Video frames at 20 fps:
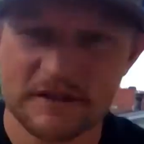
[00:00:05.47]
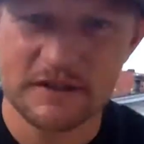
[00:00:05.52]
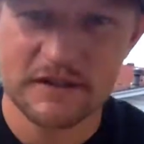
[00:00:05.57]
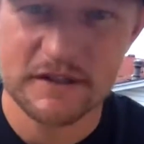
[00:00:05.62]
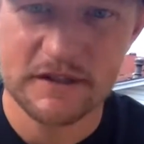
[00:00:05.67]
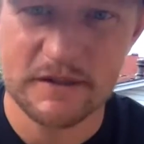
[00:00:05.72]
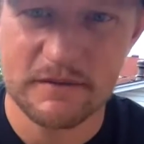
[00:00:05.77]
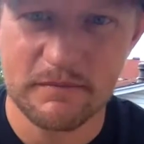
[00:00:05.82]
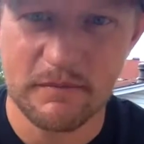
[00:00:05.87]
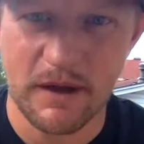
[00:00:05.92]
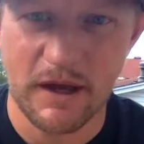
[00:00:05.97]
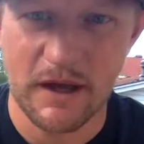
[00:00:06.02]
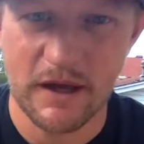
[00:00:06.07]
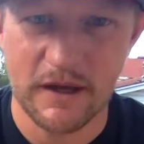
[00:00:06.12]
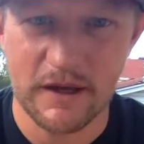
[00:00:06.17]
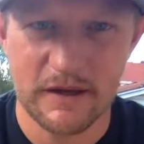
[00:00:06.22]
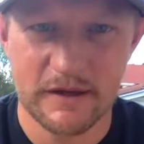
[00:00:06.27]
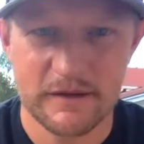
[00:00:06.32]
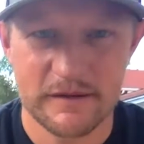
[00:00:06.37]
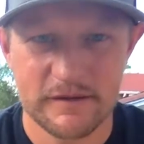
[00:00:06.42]
just
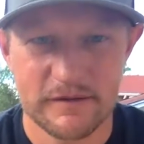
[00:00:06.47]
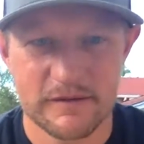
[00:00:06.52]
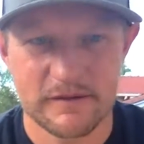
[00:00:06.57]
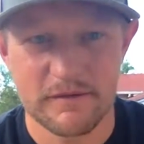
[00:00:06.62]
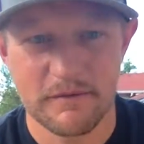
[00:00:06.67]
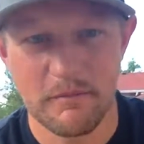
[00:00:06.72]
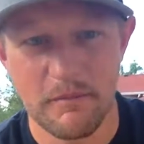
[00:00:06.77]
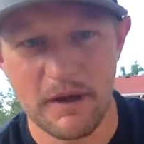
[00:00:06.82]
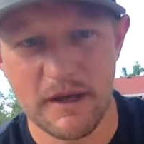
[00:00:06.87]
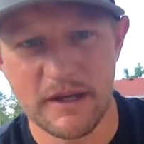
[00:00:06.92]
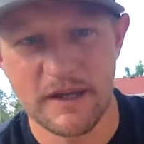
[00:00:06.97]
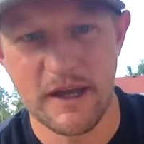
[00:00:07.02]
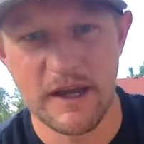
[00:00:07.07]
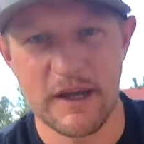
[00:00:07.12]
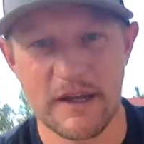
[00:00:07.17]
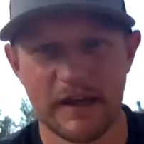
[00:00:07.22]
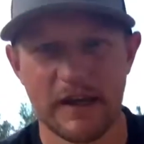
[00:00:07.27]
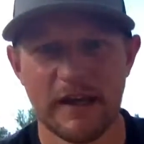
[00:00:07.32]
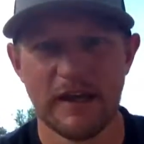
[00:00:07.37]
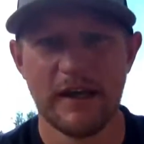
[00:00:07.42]
my
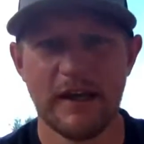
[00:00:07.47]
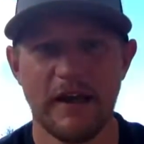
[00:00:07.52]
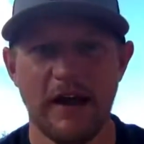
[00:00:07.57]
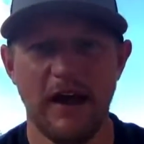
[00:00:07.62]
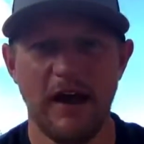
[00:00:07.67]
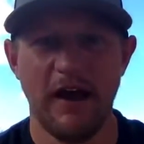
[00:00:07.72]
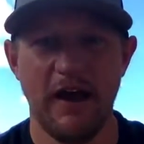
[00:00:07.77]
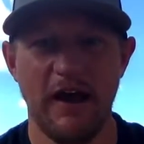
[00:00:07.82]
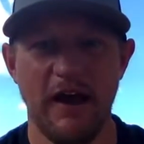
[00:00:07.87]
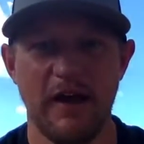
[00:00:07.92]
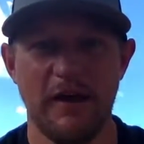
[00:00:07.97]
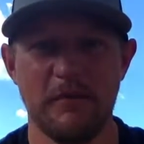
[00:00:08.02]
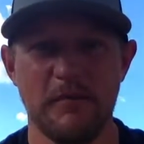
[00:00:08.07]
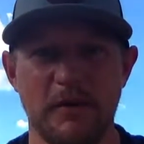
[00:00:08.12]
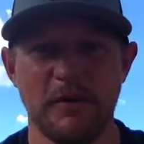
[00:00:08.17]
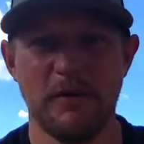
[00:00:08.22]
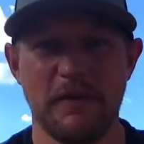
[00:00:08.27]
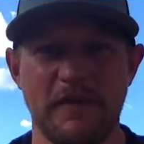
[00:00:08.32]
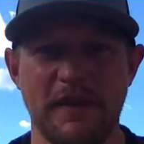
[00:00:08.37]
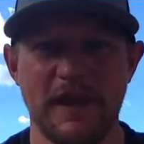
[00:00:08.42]
deck.
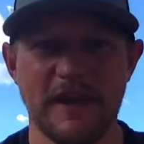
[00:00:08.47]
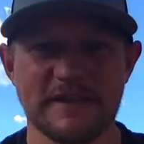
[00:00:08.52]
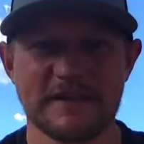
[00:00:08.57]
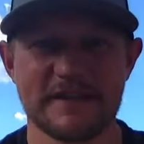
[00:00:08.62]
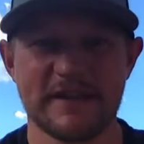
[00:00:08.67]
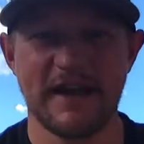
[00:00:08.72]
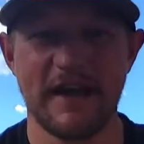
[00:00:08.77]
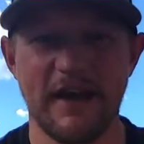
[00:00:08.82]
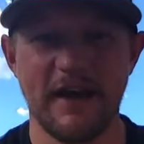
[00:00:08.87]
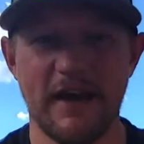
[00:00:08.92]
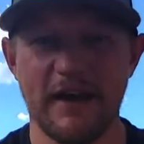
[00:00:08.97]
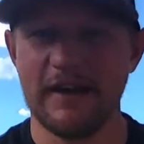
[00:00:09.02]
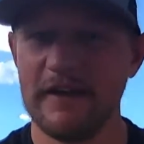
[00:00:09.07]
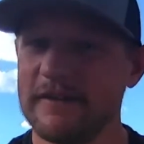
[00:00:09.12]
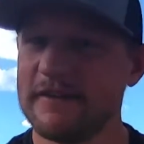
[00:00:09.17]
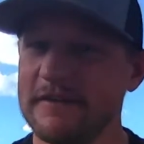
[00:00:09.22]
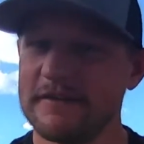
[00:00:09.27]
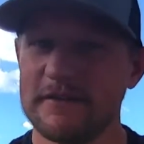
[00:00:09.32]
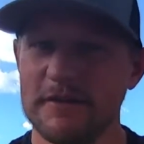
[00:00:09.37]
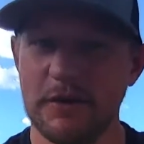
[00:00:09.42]
But with that sky,
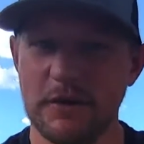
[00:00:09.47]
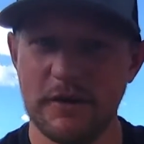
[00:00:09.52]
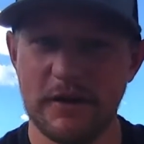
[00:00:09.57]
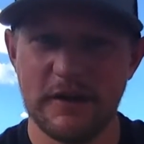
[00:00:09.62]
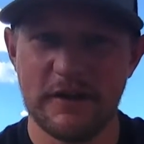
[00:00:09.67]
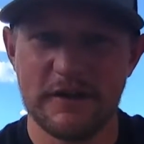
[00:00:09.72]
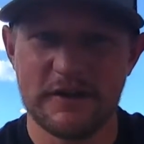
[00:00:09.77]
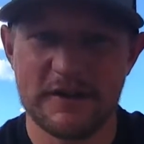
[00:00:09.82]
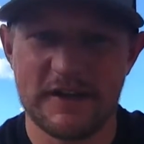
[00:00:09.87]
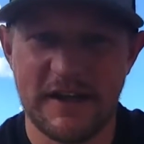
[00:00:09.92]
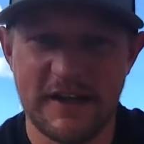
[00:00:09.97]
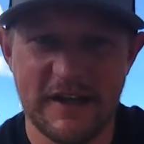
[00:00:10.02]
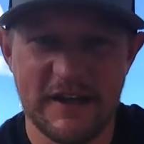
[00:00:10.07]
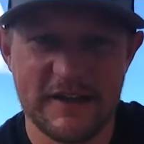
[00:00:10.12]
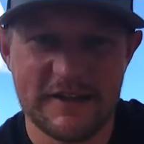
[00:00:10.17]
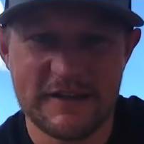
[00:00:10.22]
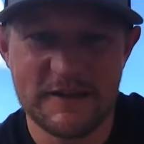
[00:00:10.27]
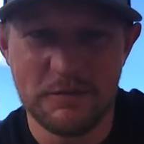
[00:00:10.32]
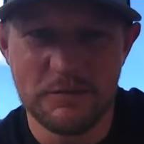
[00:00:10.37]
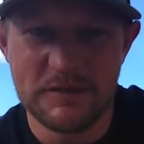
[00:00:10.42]
totally looks like
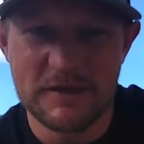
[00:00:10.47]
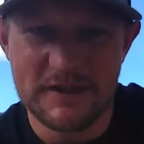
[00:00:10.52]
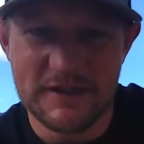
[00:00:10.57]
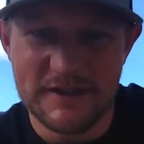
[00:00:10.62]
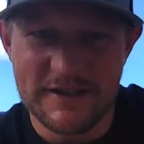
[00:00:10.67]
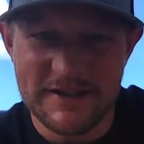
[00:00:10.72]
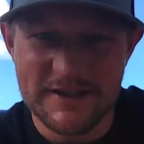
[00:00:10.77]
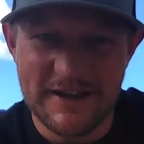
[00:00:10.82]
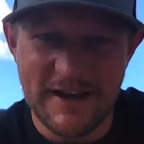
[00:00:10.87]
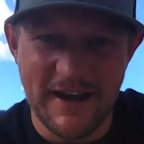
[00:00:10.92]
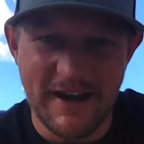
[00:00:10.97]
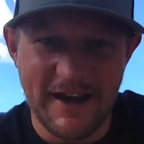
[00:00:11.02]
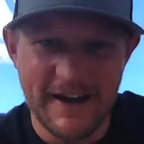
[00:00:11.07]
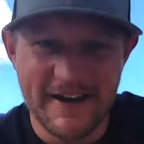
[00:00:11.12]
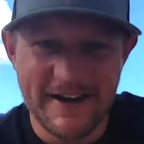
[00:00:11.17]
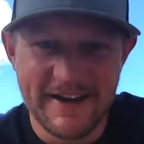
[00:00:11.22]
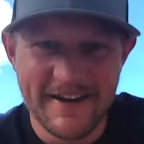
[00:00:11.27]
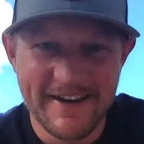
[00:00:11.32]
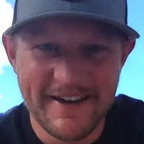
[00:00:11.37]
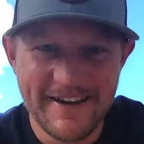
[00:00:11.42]
a Simpsons
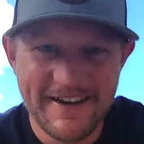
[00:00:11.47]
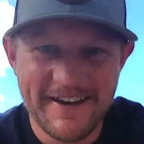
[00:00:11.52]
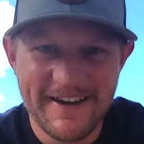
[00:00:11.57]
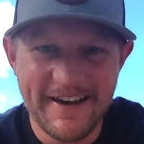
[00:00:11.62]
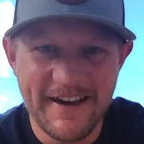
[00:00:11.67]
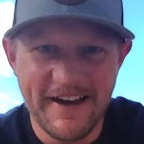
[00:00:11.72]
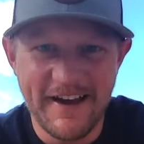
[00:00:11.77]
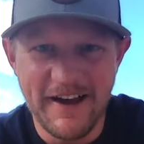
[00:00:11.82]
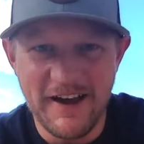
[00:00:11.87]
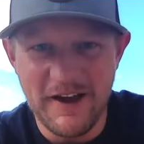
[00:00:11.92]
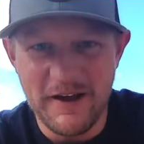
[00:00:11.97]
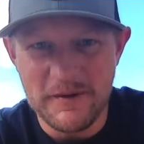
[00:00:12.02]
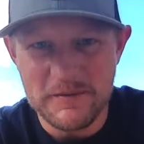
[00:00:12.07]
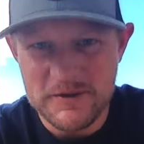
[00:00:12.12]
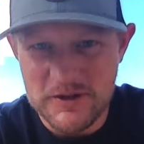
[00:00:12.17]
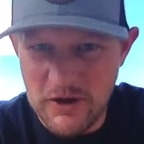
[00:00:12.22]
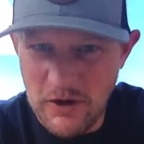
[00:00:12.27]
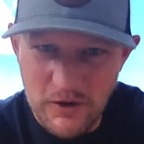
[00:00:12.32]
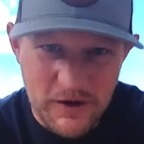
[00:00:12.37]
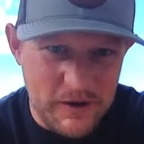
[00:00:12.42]
sky.
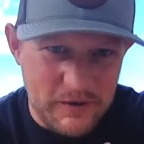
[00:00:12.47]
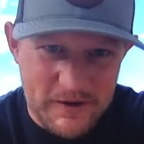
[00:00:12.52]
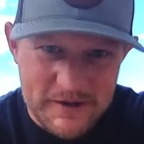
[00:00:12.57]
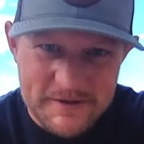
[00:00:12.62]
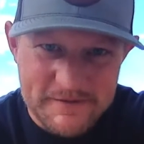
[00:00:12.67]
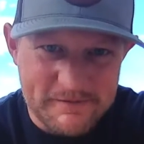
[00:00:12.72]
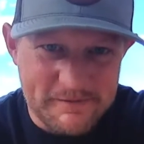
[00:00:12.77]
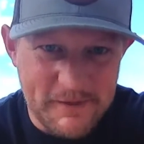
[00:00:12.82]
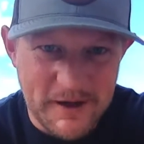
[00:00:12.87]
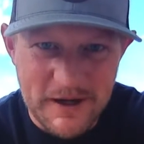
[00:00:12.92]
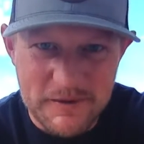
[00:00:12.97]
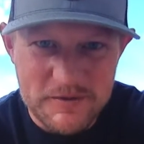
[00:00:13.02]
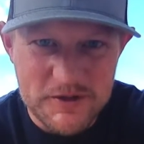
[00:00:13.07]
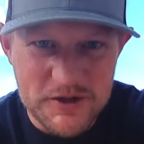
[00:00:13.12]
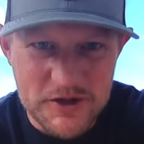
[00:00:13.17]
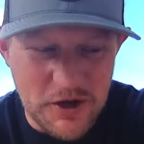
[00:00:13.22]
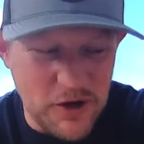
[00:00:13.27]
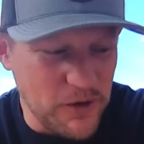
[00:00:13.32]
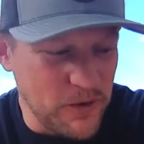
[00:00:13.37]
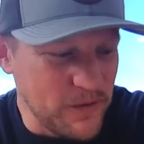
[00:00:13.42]
Anyways, my name's
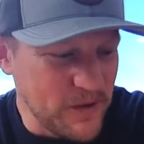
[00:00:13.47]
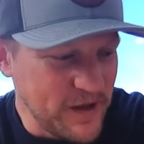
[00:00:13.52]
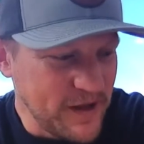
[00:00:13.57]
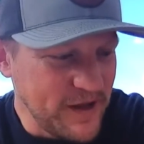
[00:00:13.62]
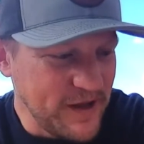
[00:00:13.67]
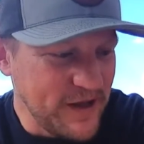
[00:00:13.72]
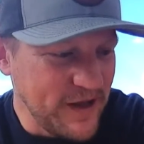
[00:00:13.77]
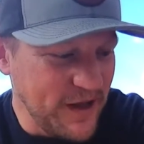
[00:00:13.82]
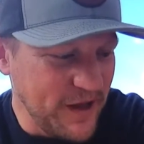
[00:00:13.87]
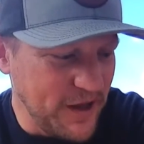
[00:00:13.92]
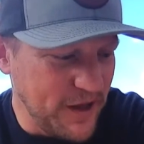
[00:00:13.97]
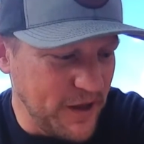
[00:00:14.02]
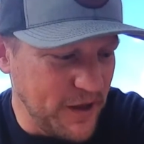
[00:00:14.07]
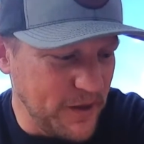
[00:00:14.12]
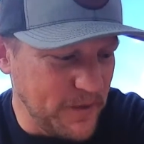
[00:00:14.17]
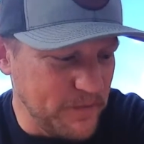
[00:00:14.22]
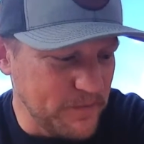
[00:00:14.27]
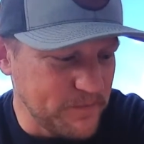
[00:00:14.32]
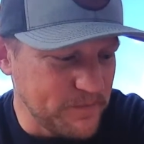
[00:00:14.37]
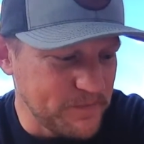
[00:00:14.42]
Joe.
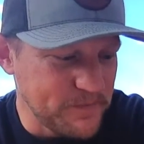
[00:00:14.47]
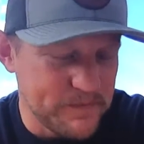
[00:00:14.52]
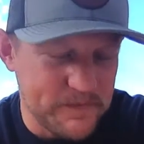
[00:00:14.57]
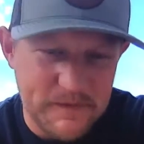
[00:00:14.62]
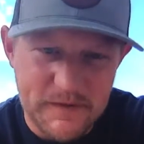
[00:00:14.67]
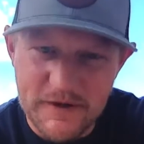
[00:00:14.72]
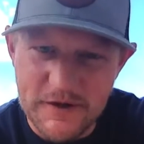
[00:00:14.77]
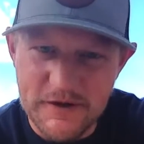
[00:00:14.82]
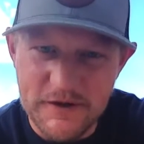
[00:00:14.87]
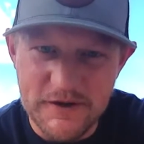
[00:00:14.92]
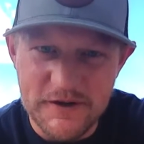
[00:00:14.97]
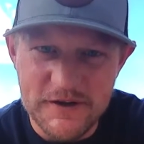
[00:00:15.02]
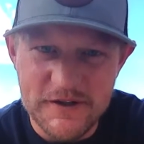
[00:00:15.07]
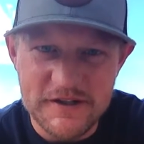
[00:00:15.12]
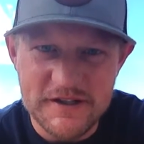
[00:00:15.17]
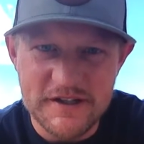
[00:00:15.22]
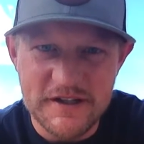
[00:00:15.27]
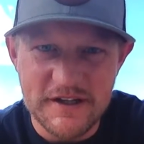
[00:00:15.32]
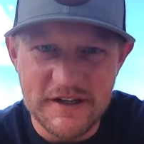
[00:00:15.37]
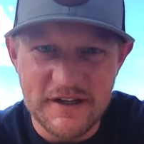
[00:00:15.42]
Um,
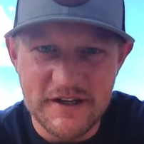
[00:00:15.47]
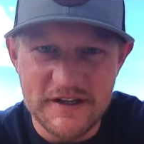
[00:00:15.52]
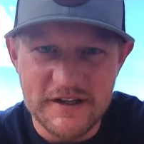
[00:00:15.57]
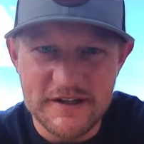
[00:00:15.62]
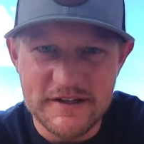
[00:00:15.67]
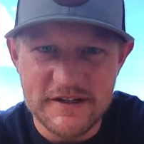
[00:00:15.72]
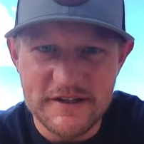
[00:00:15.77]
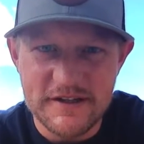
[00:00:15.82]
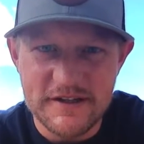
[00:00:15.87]
good to